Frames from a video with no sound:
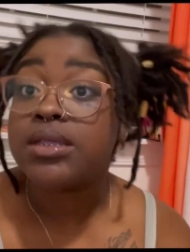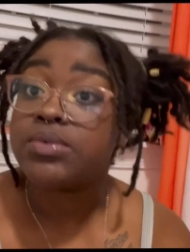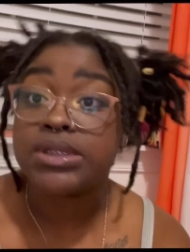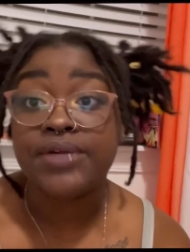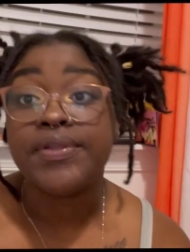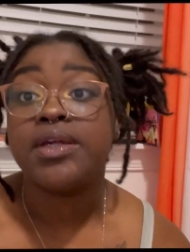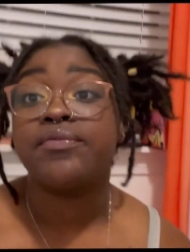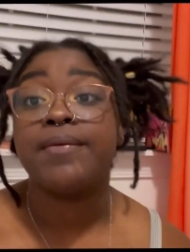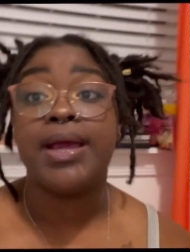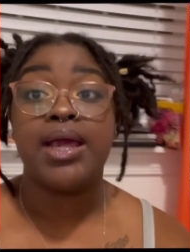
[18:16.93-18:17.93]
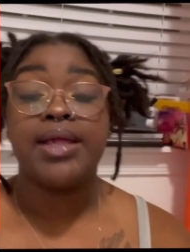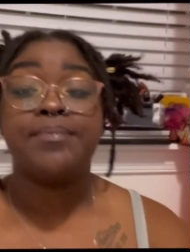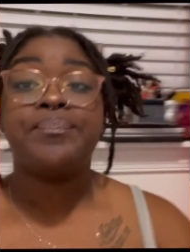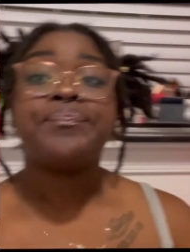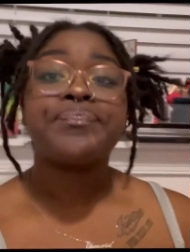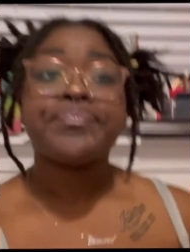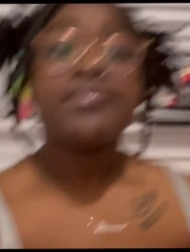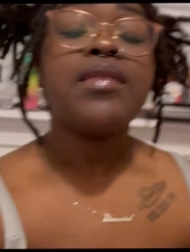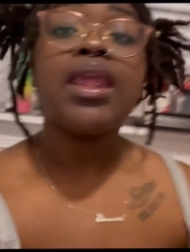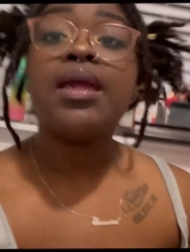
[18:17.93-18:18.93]
It was definitely good for mine.
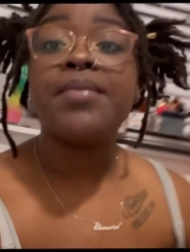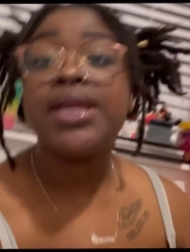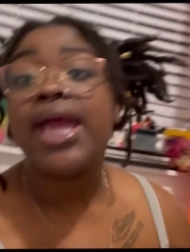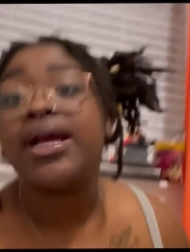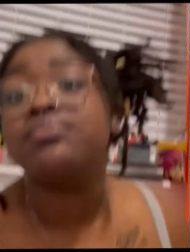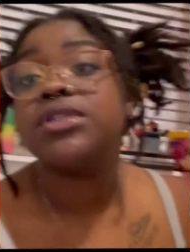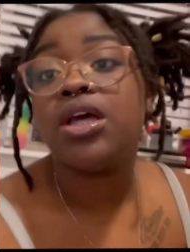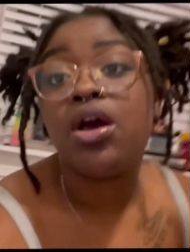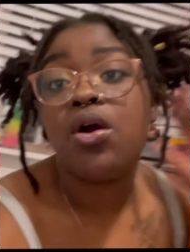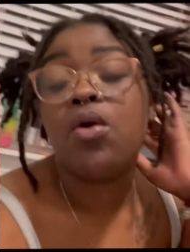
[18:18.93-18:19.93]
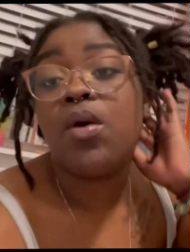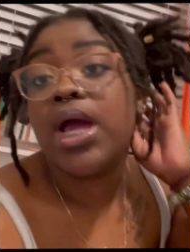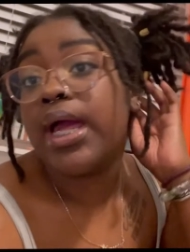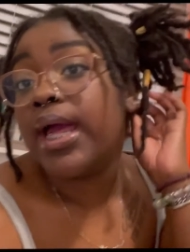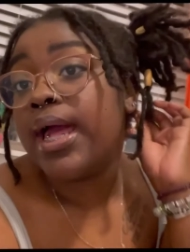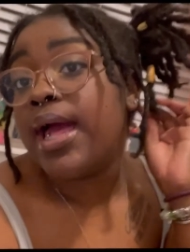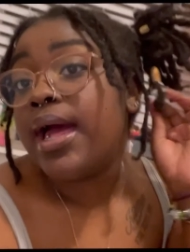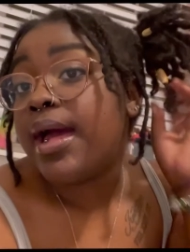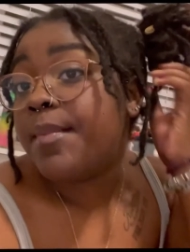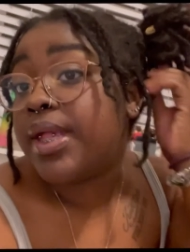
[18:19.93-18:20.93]
But yeah, so
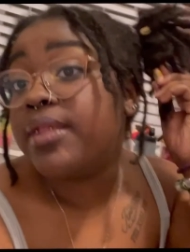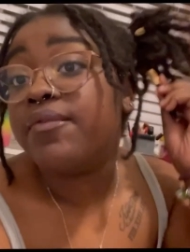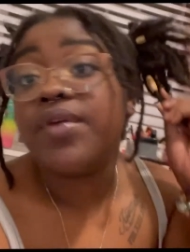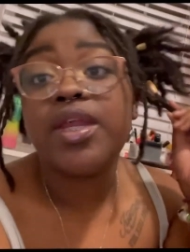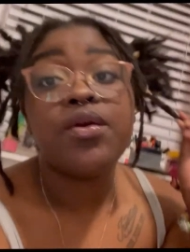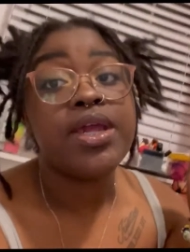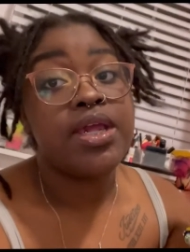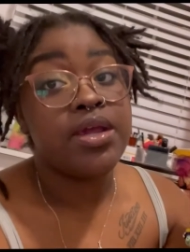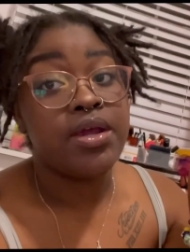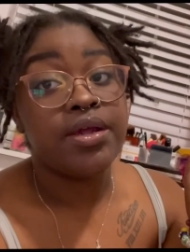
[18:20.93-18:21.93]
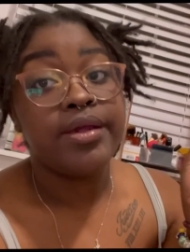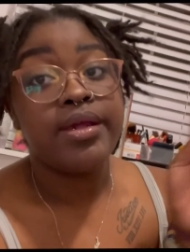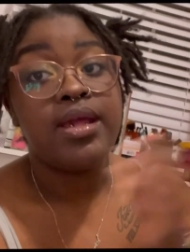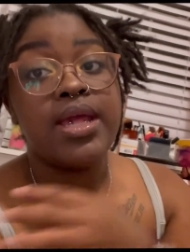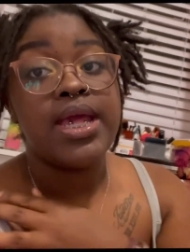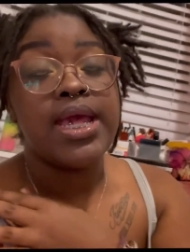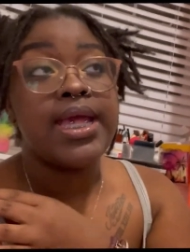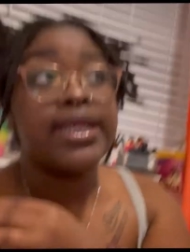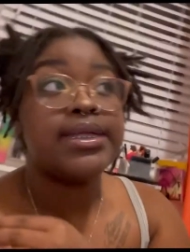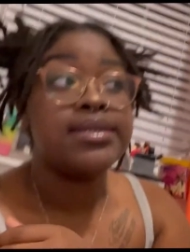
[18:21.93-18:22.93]
I'm in the video here
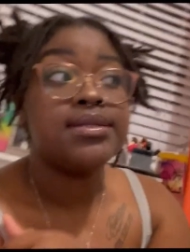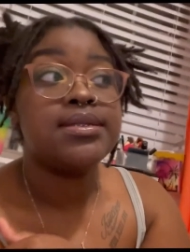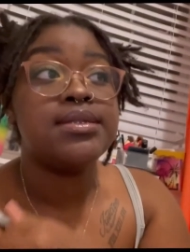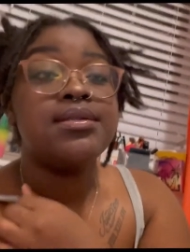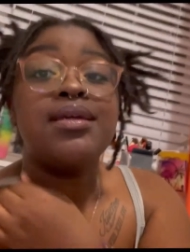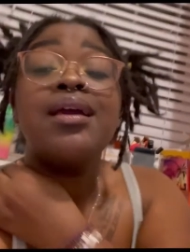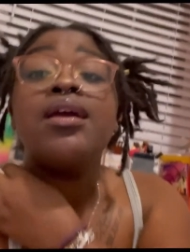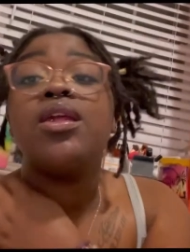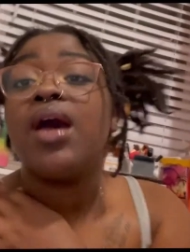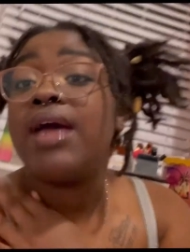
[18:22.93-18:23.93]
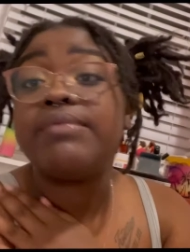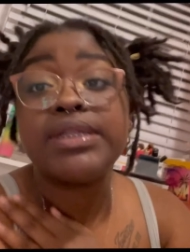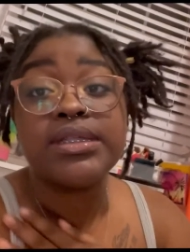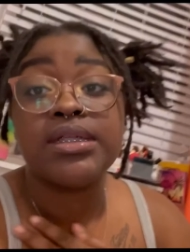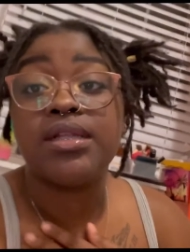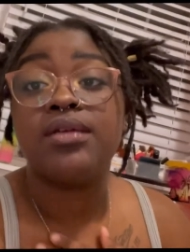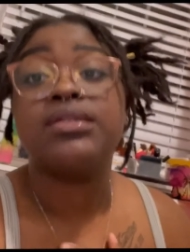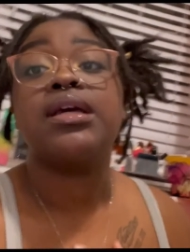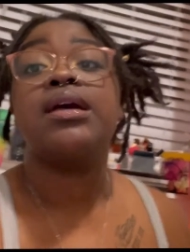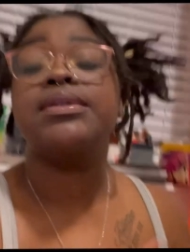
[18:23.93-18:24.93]
and y'all haven't did this in a long
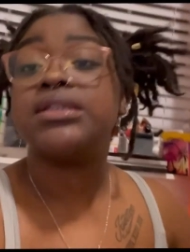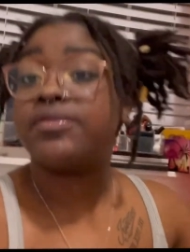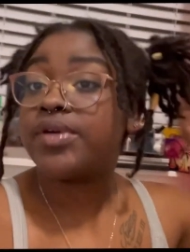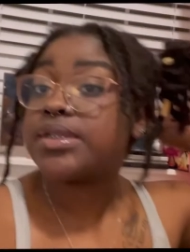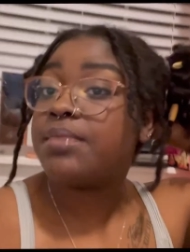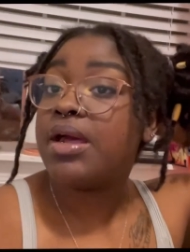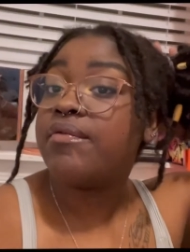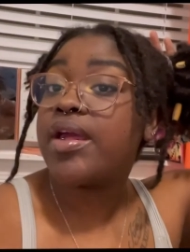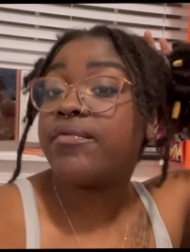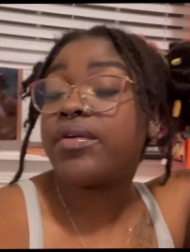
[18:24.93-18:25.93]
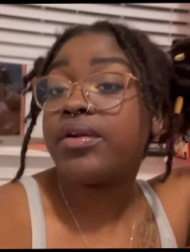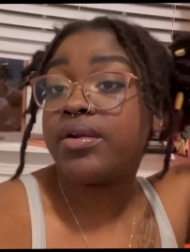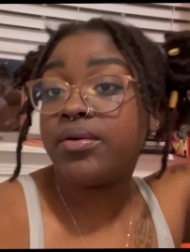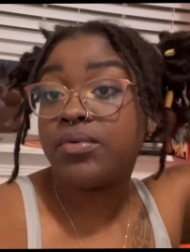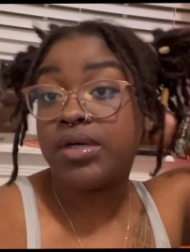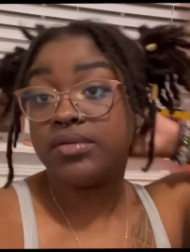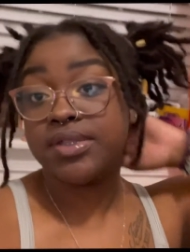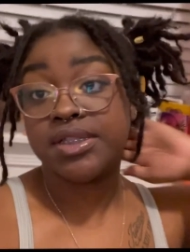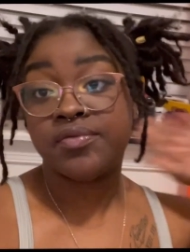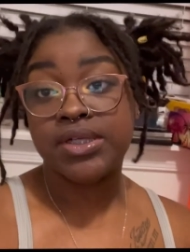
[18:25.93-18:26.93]
time. This is the first time I've ever, well,
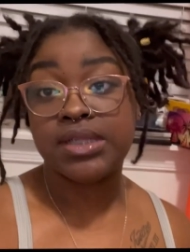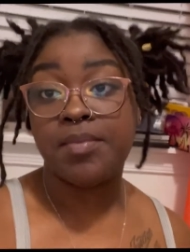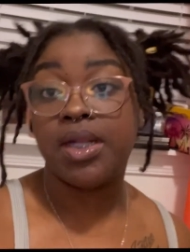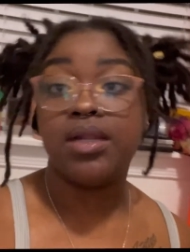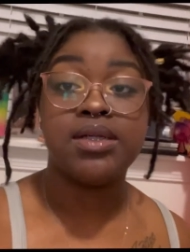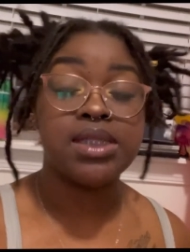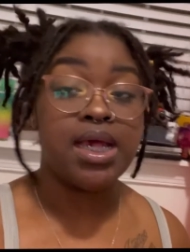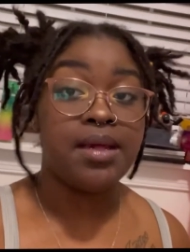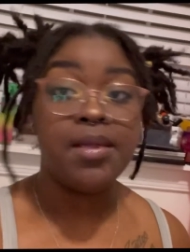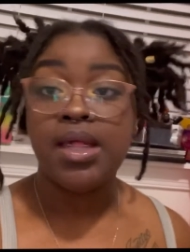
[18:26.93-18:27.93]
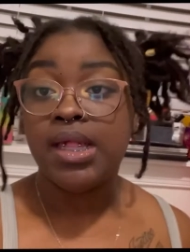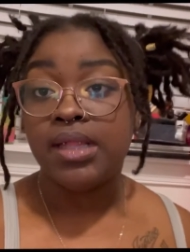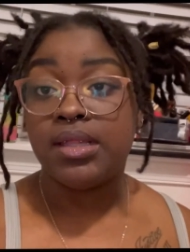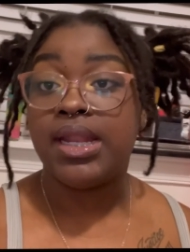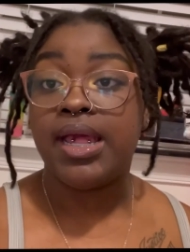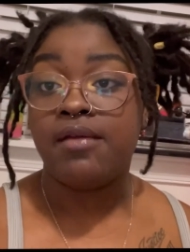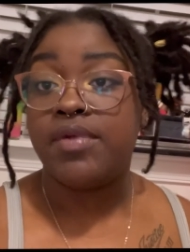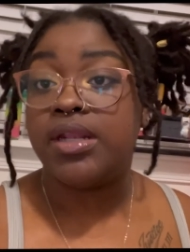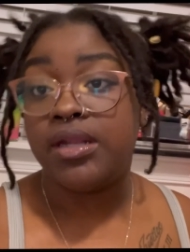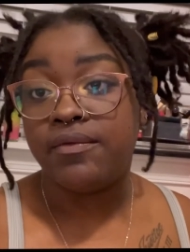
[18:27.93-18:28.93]
this is the first time in a long time that I have
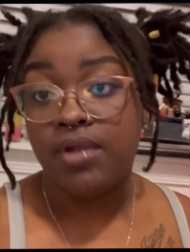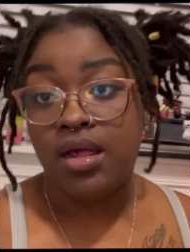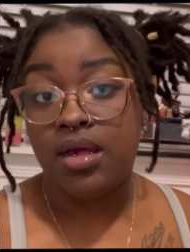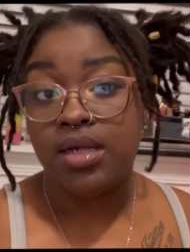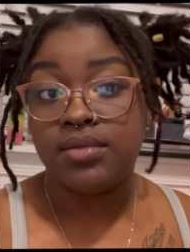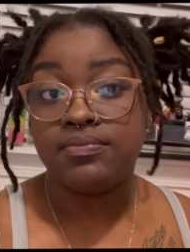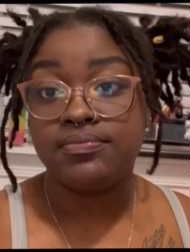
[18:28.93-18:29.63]
ended a vlog